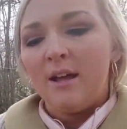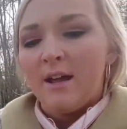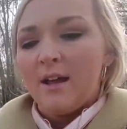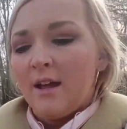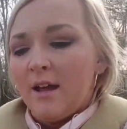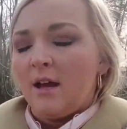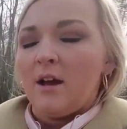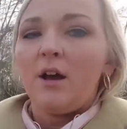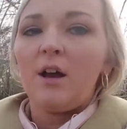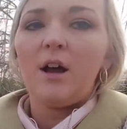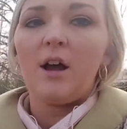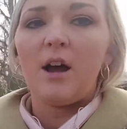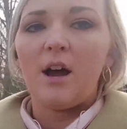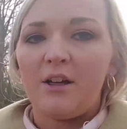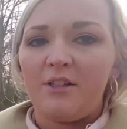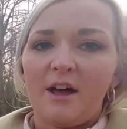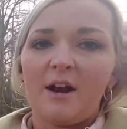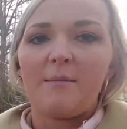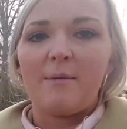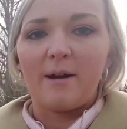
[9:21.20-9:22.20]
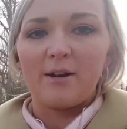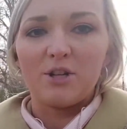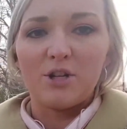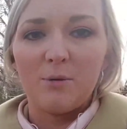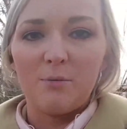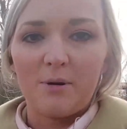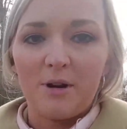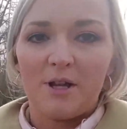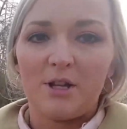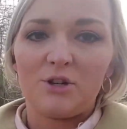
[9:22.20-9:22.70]
I thought about jumping on
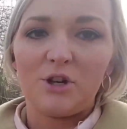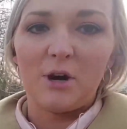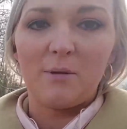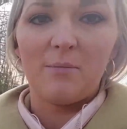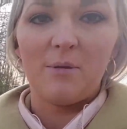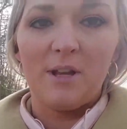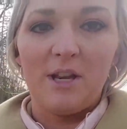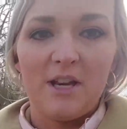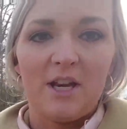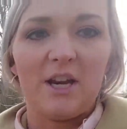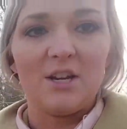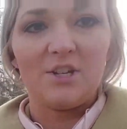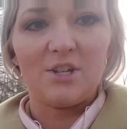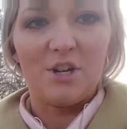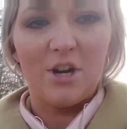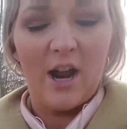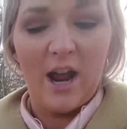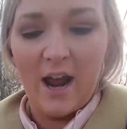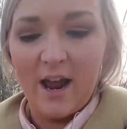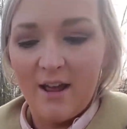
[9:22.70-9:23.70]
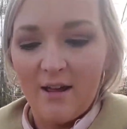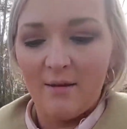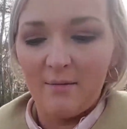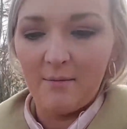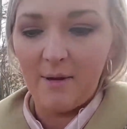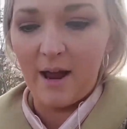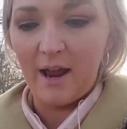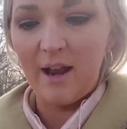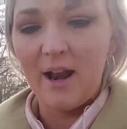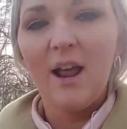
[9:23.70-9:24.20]
the trampoline yesterday, but
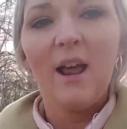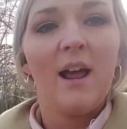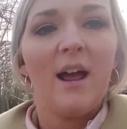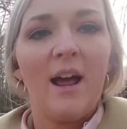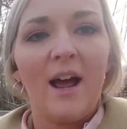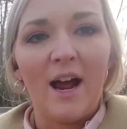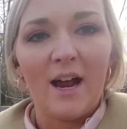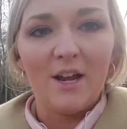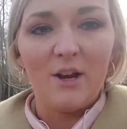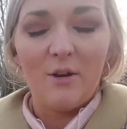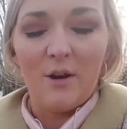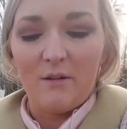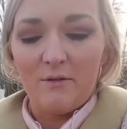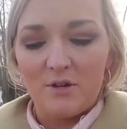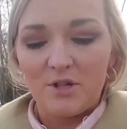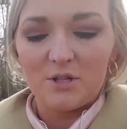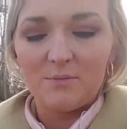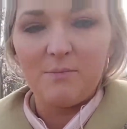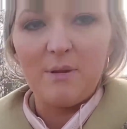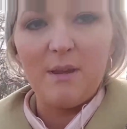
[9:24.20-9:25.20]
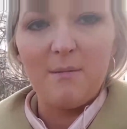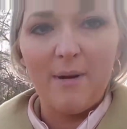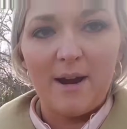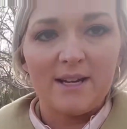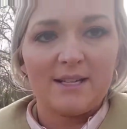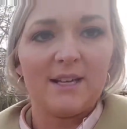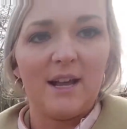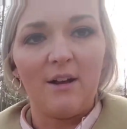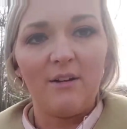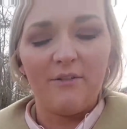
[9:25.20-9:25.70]
I knew I would just pee
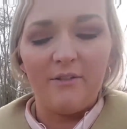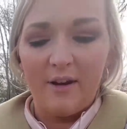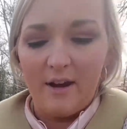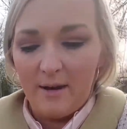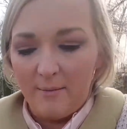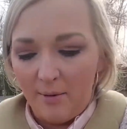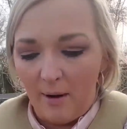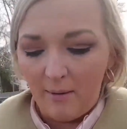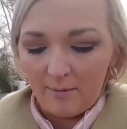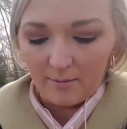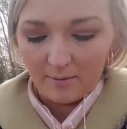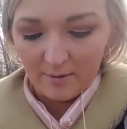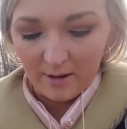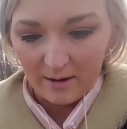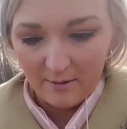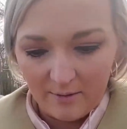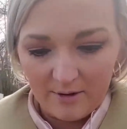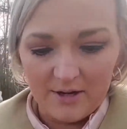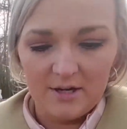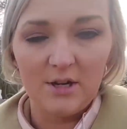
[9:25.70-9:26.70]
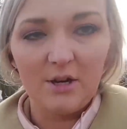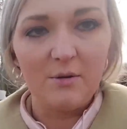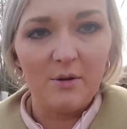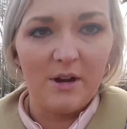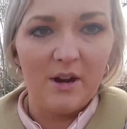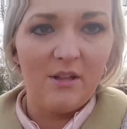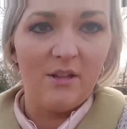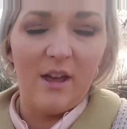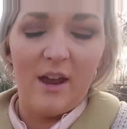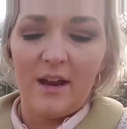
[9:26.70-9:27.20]
myself and it probably wouldn't do
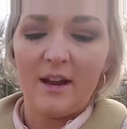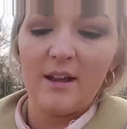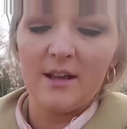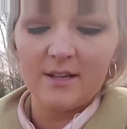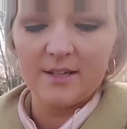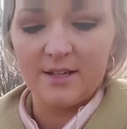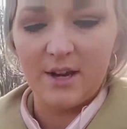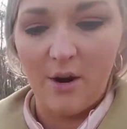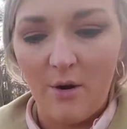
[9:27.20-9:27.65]
anything. So